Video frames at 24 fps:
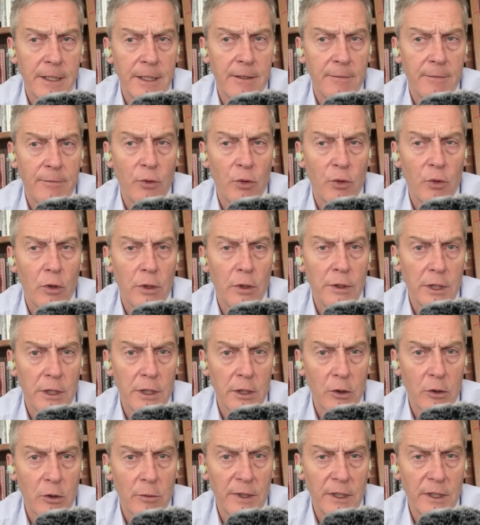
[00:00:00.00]
poor and the
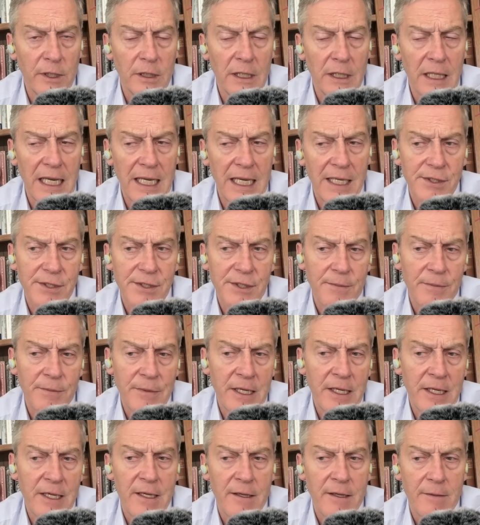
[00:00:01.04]
lower middle class,
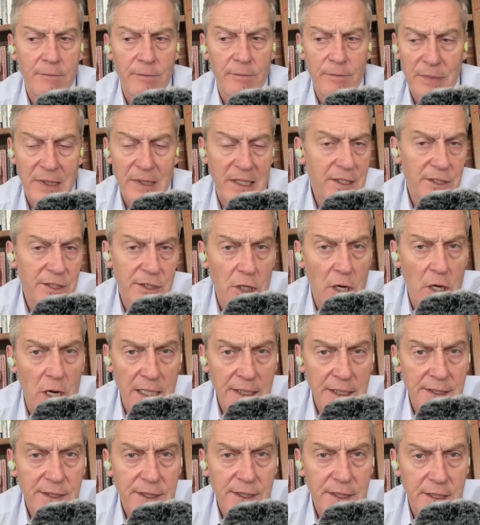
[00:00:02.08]
because
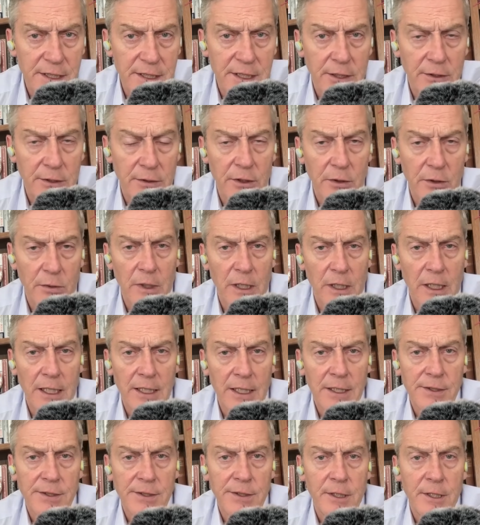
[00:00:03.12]
costs continue to
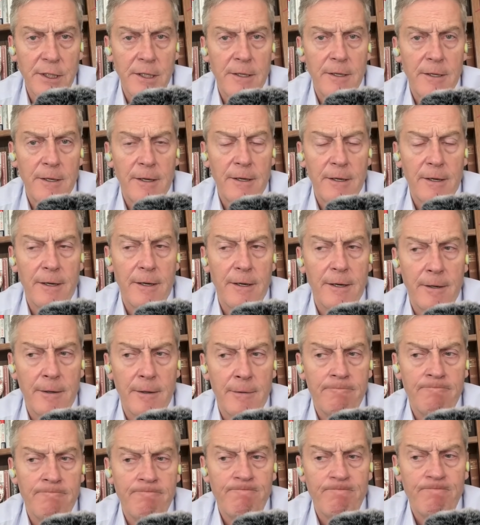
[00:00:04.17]
rise.
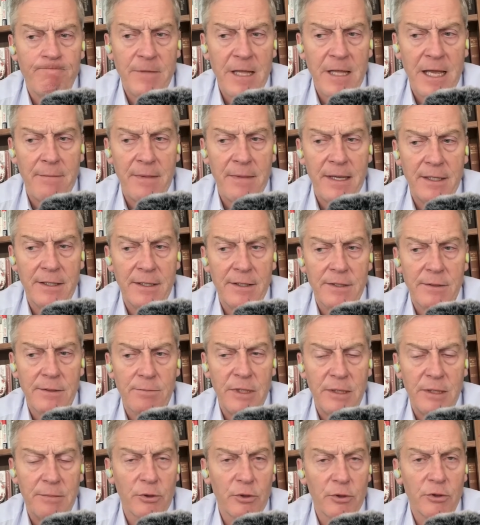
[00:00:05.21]
That means
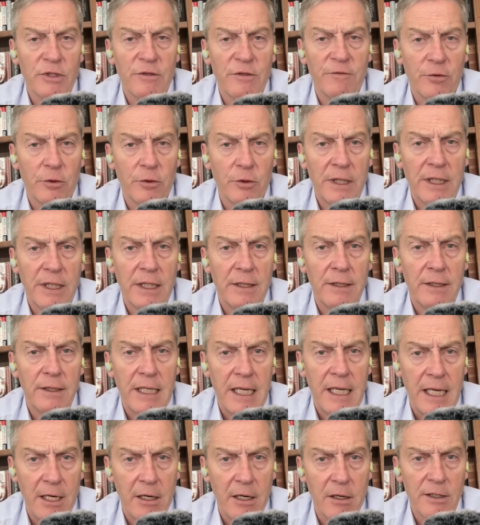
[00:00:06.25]
people are deferring
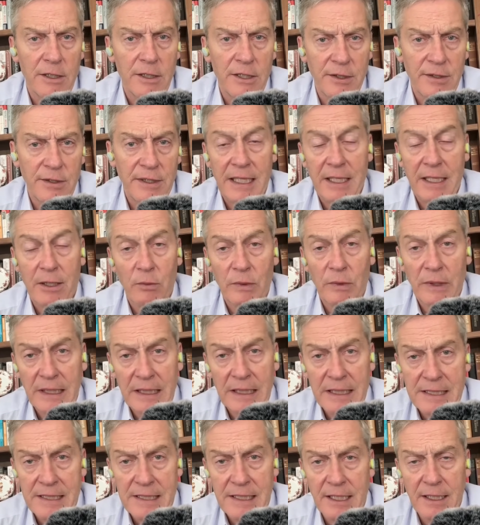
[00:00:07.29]
care until they get
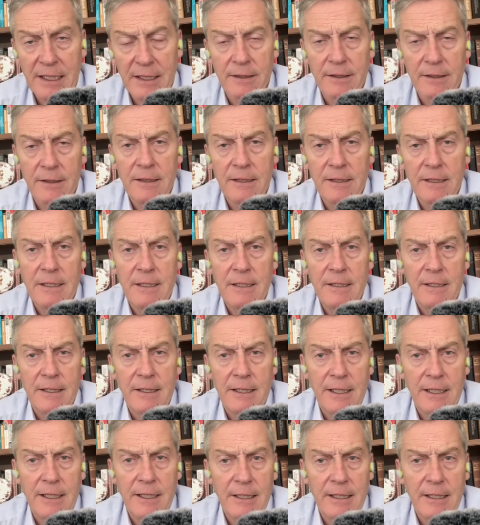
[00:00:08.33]
really sick.
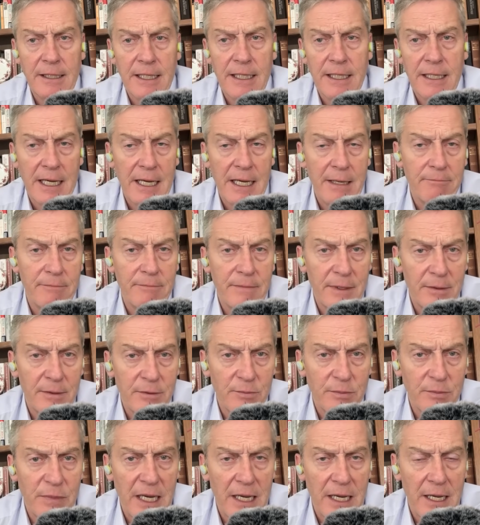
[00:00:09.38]
Yeah,
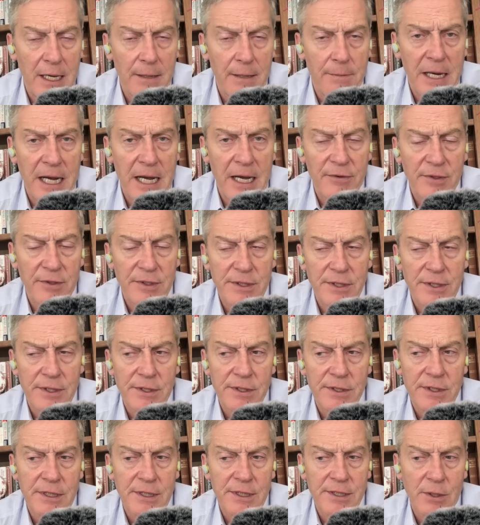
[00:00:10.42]
my
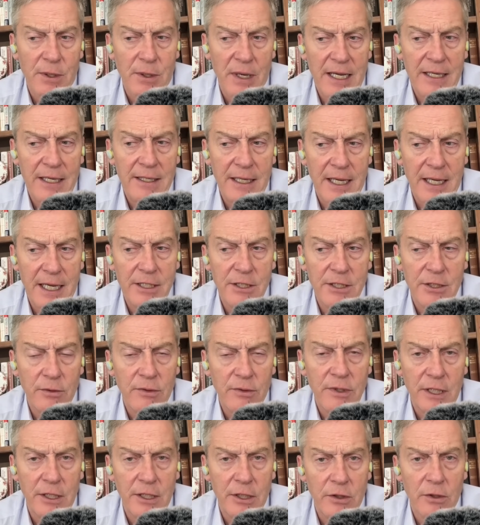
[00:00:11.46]
hypothesis. So I do
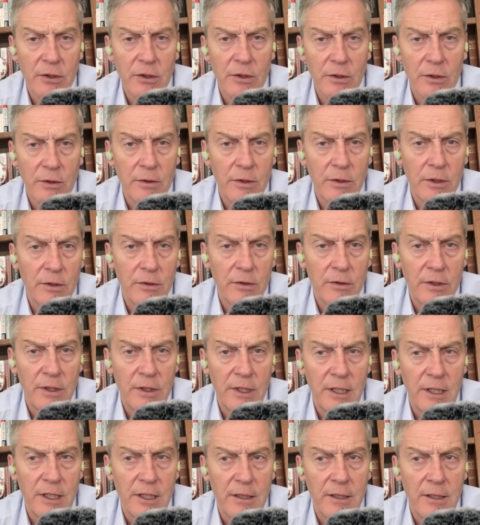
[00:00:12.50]
think
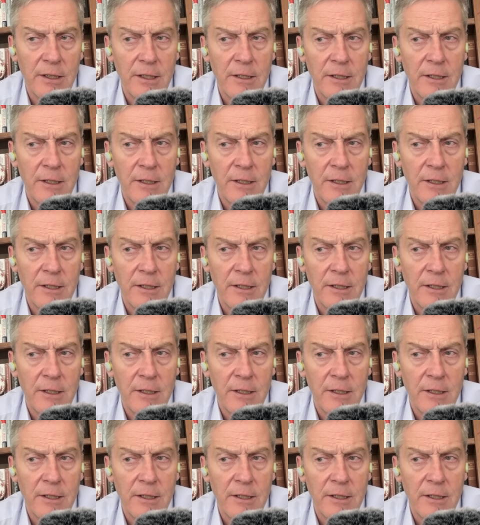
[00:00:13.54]
the